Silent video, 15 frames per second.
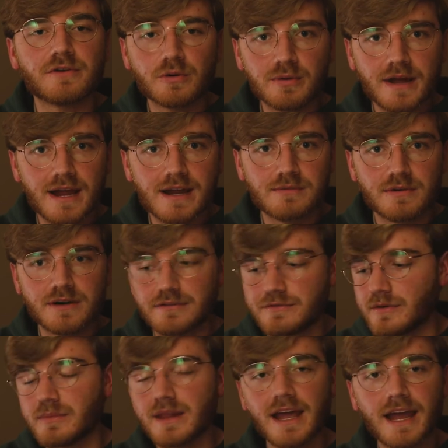film camera
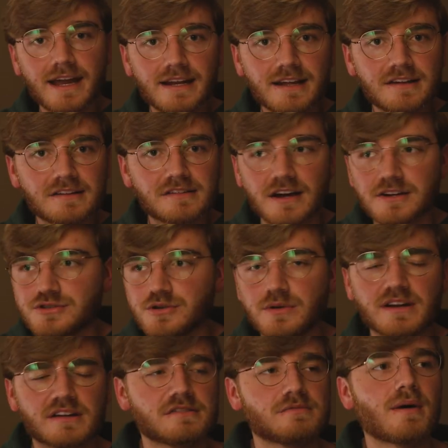from the 80s. I
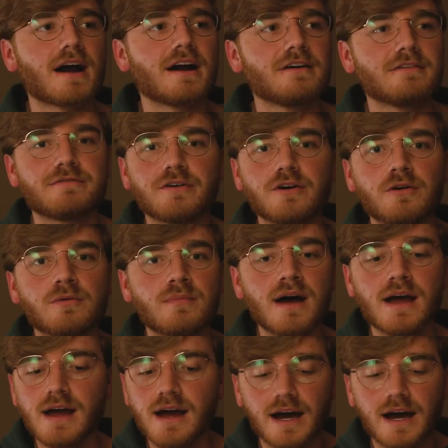shoot expired film.